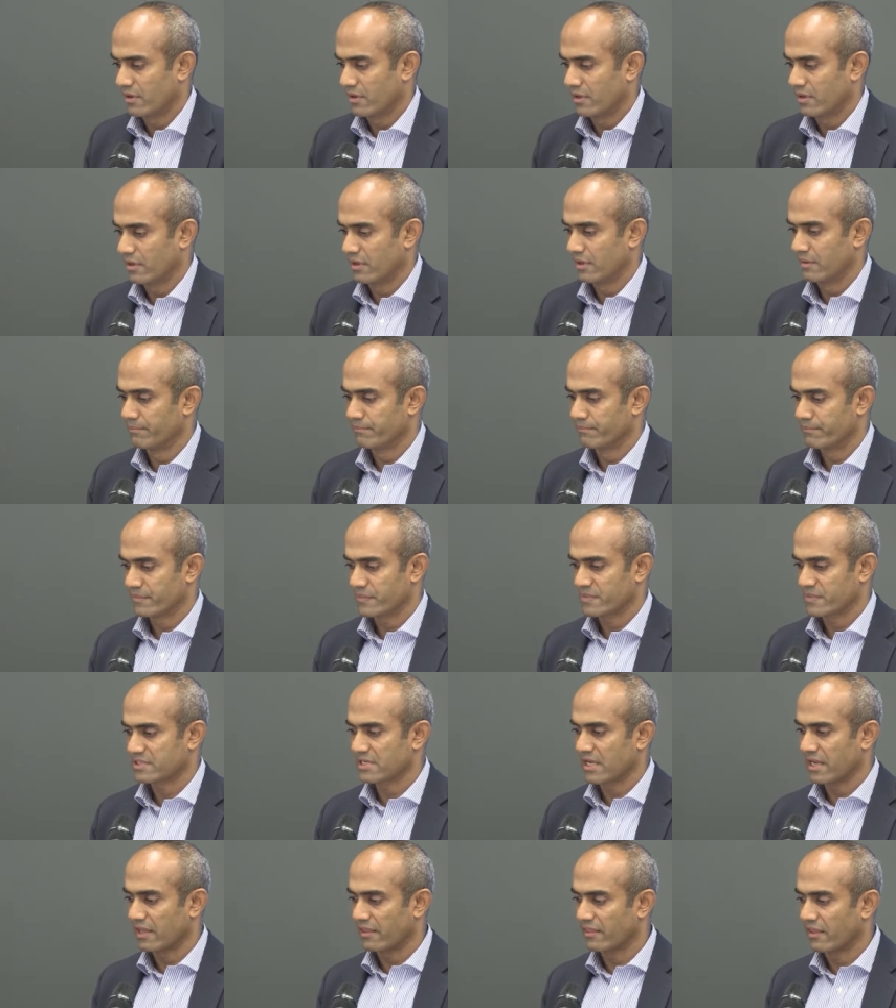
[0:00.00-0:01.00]
um,
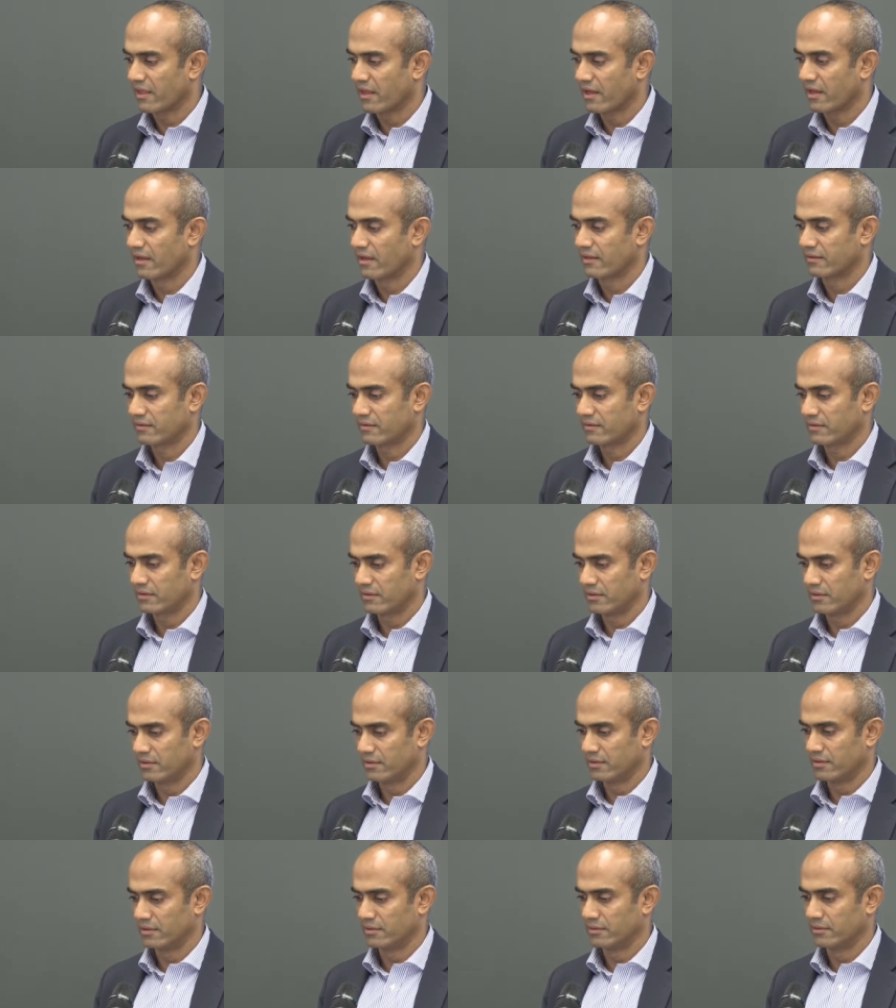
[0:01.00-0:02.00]
say that
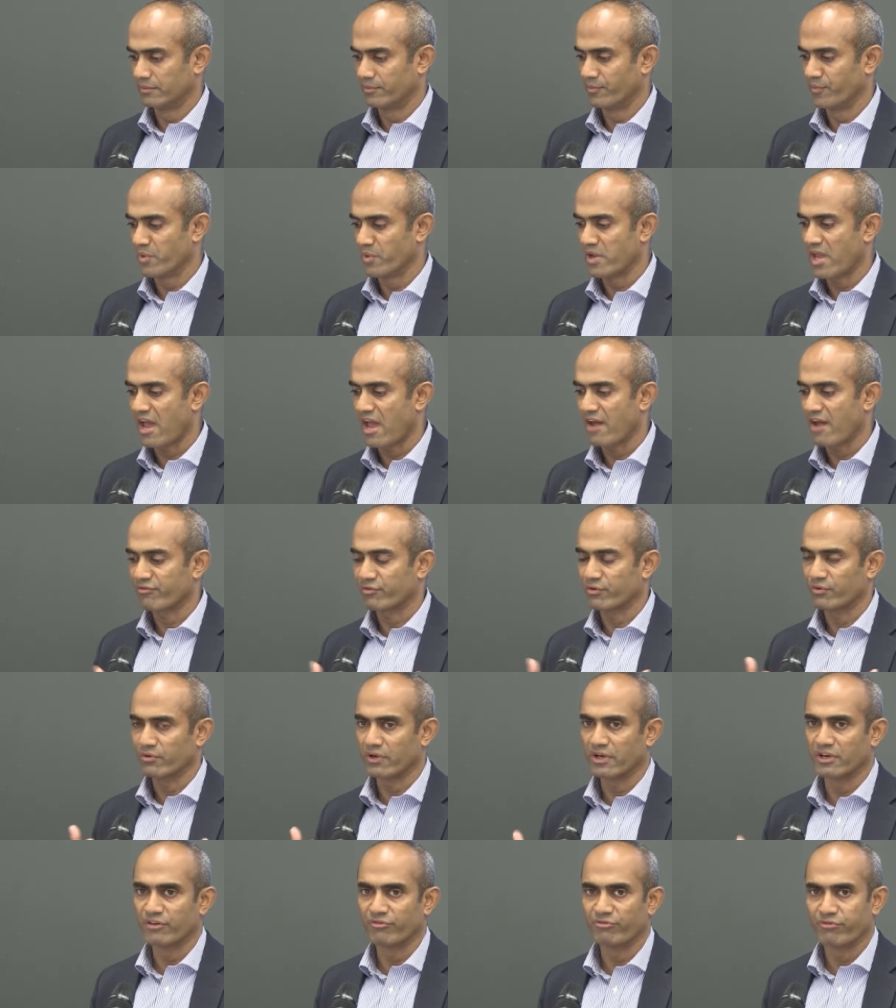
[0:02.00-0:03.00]
Um, we have to
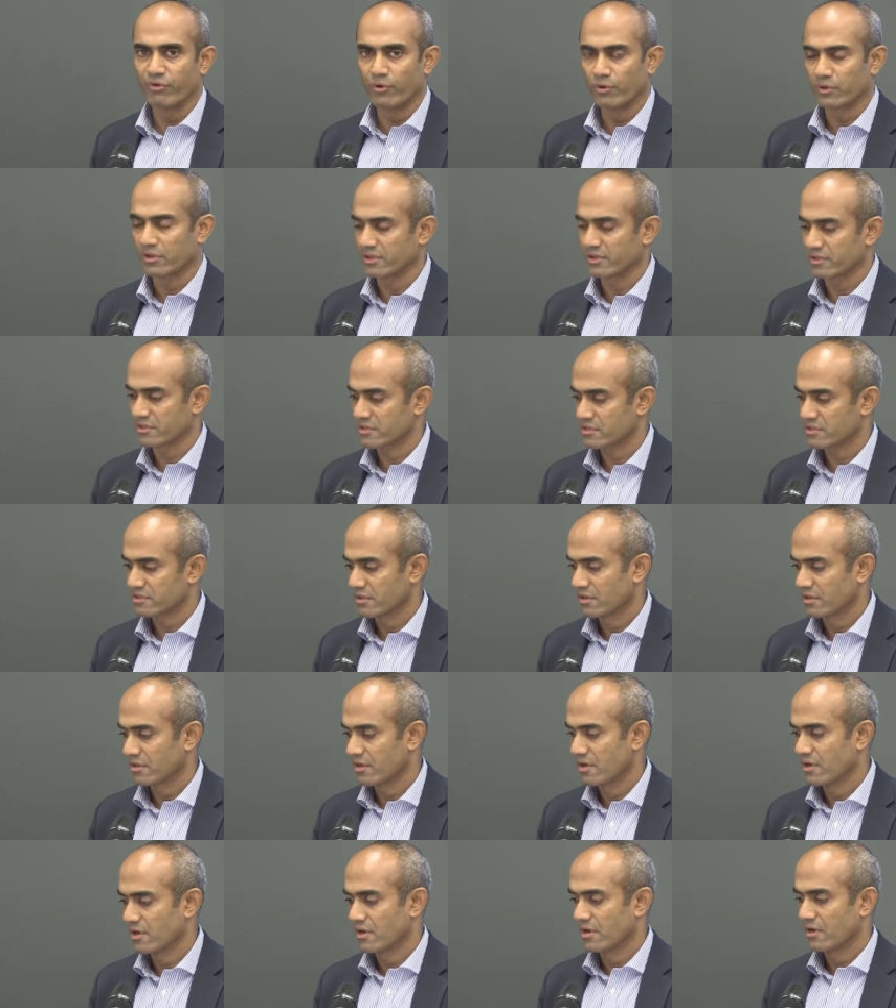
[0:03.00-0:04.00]
really focus
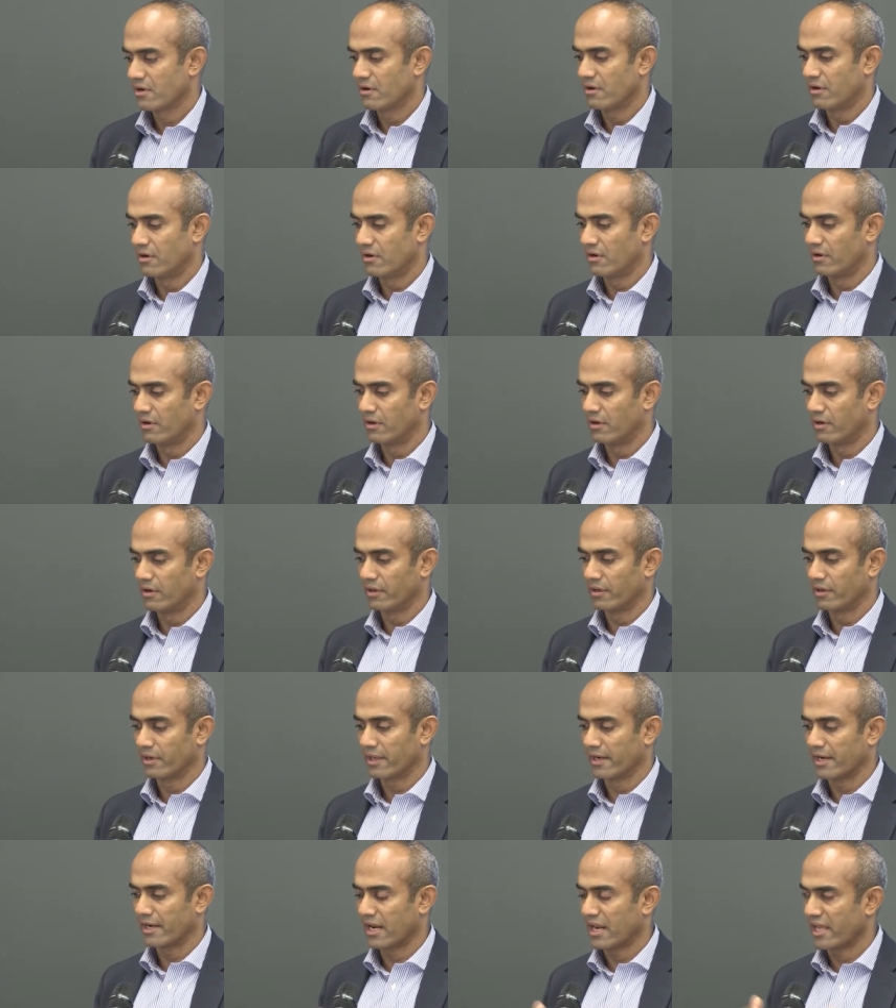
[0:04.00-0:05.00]
on
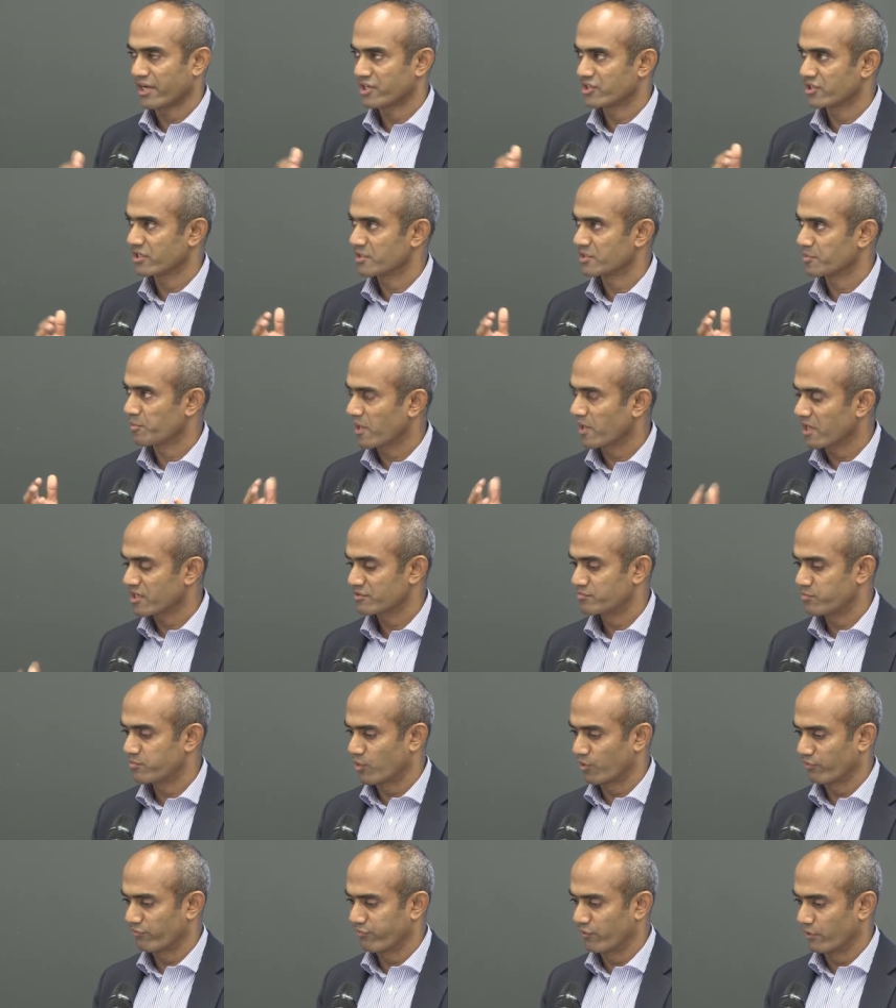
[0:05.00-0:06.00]
an elections plus
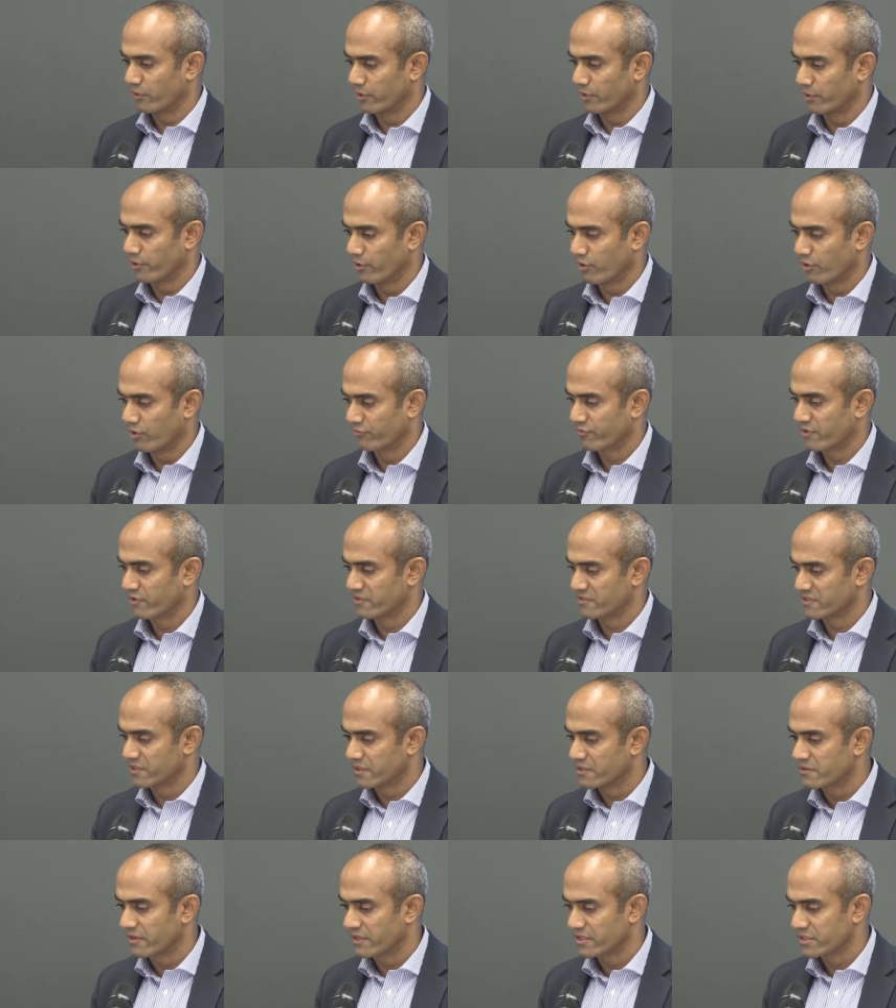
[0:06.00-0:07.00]
portfolio of
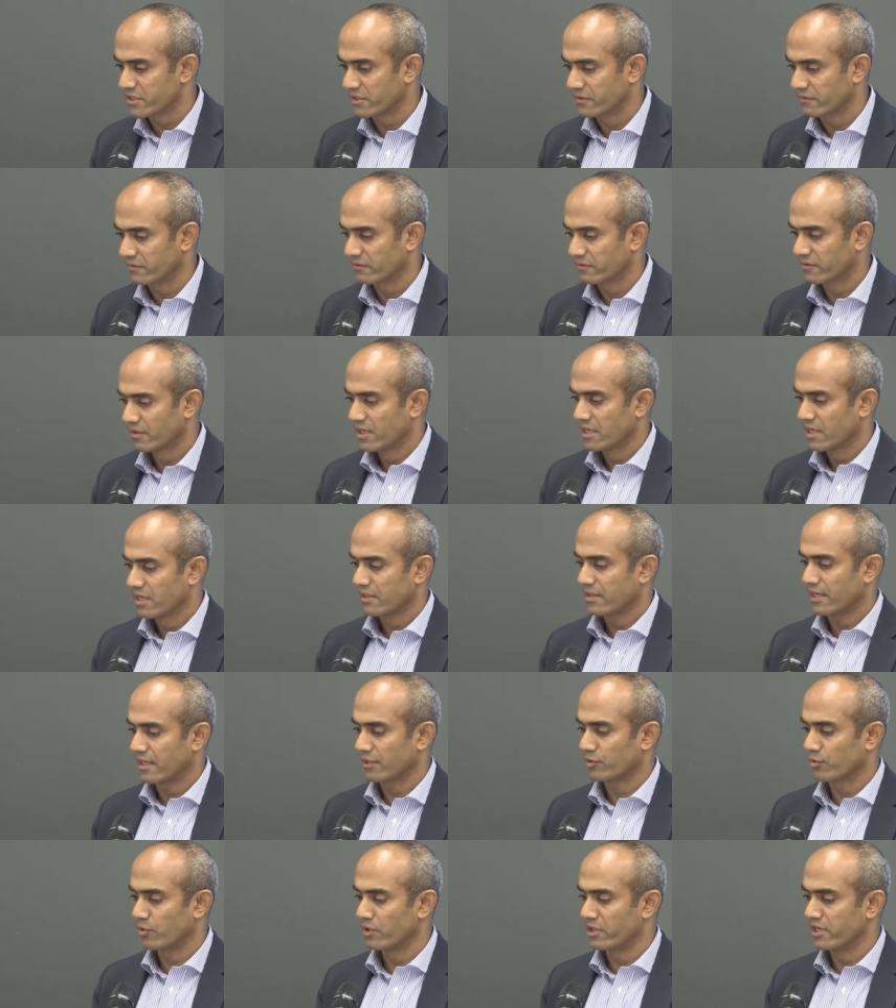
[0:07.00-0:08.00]
considerations
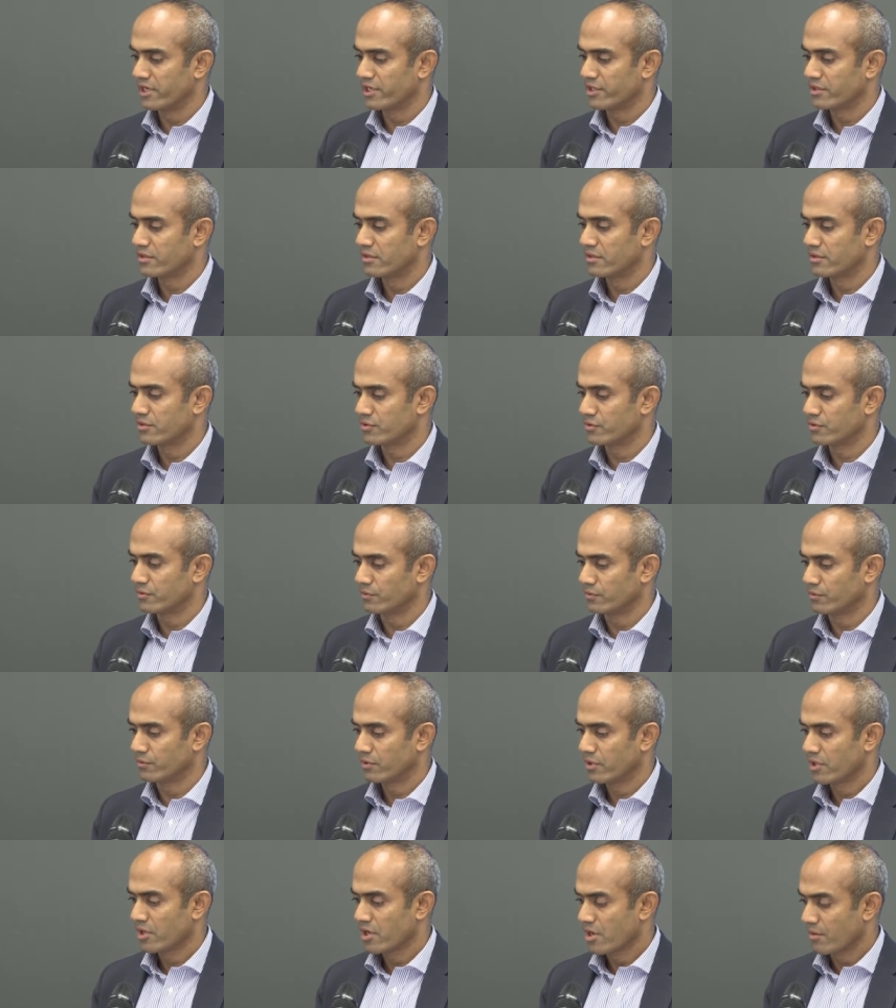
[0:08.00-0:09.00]
that could lead to
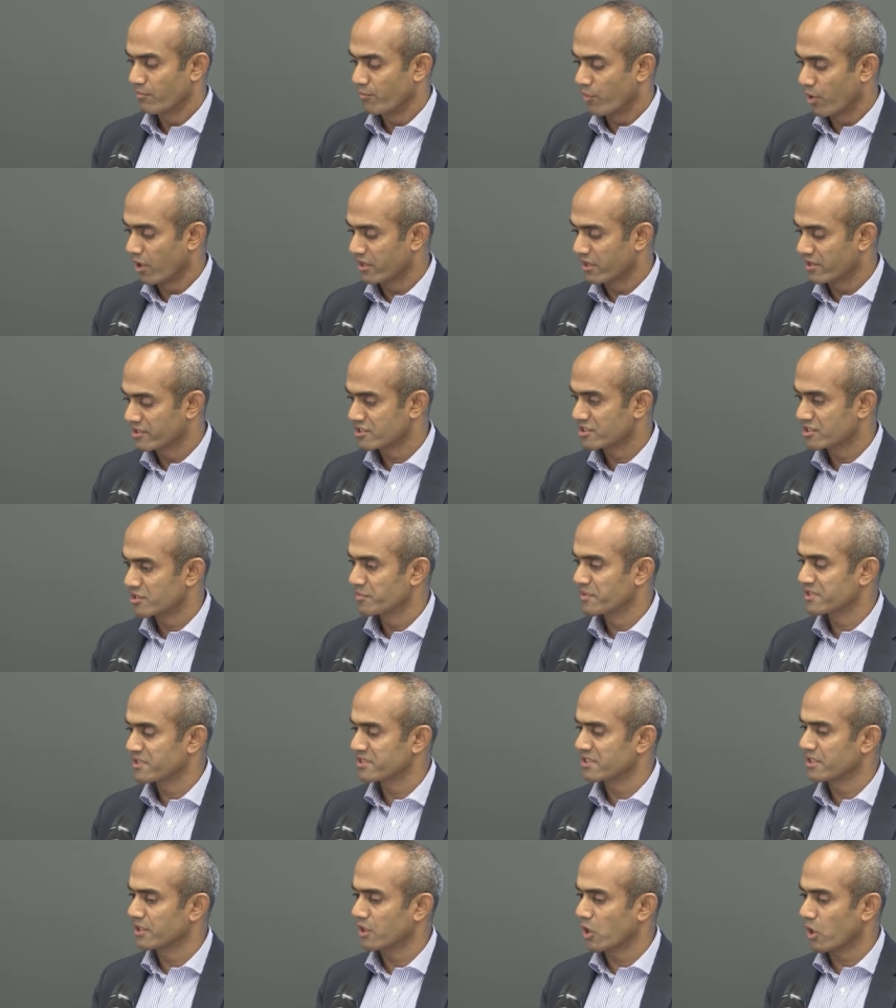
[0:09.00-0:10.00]
more
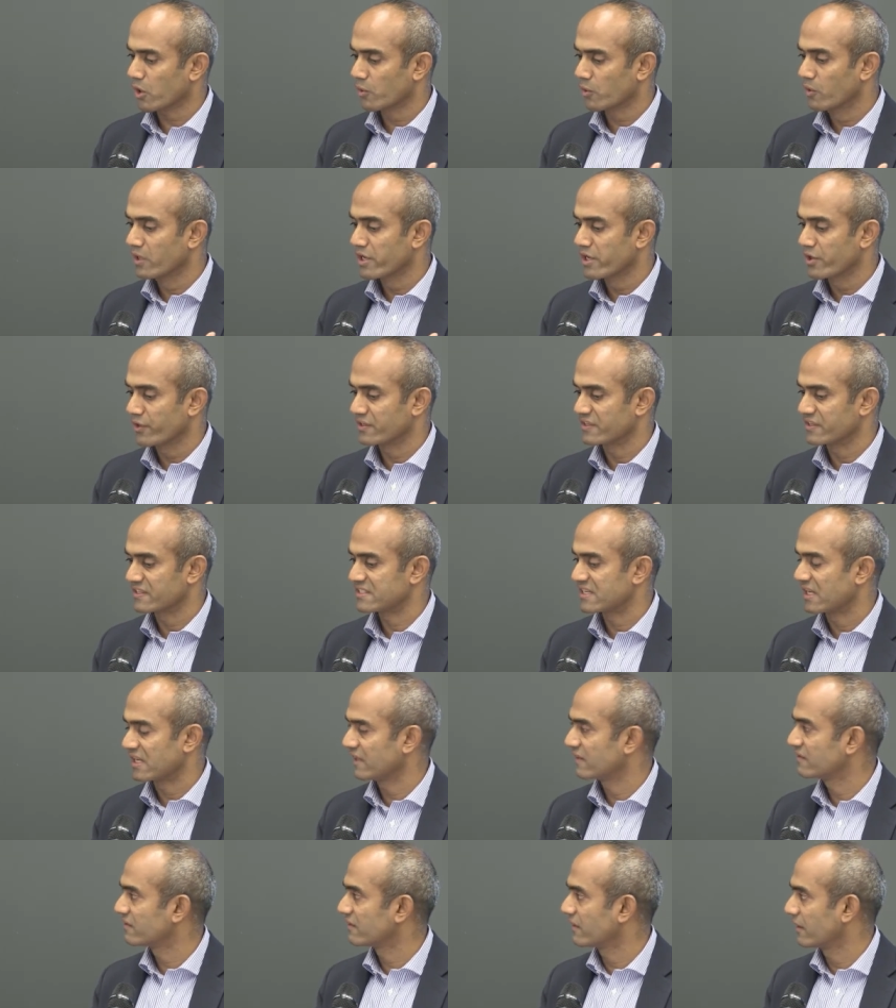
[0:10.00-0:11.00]
legitimacy, not only on the
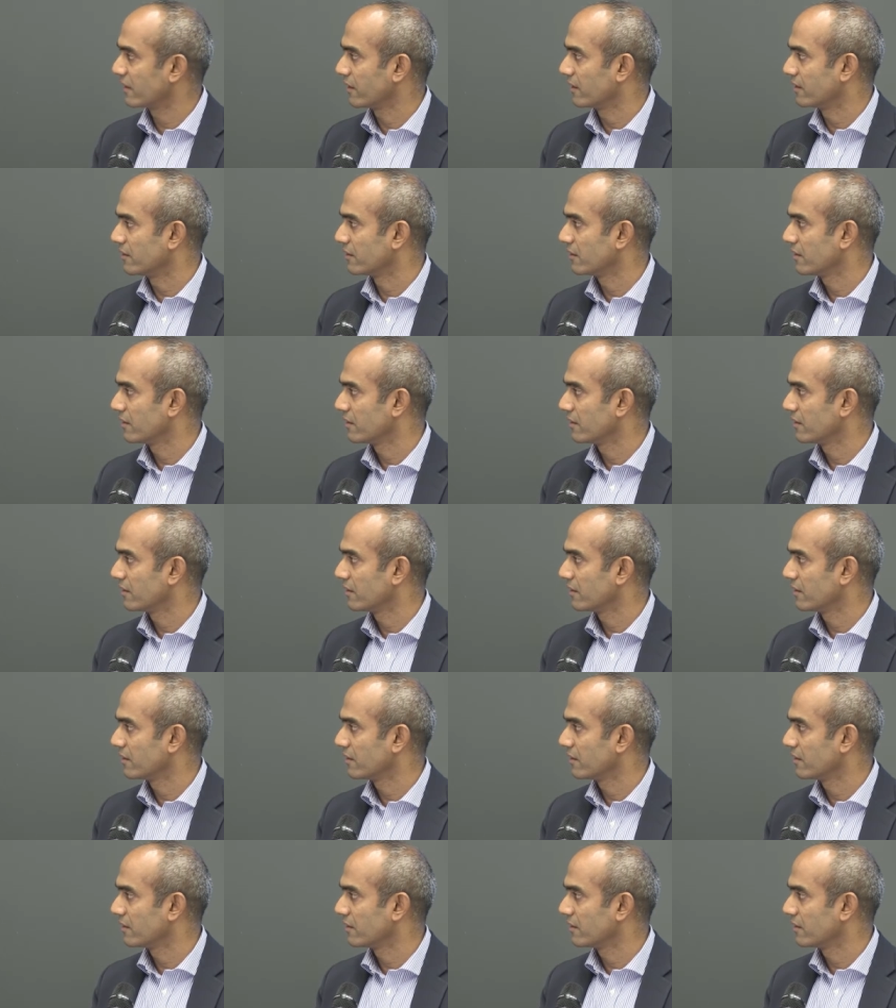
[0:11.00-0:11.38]
state side,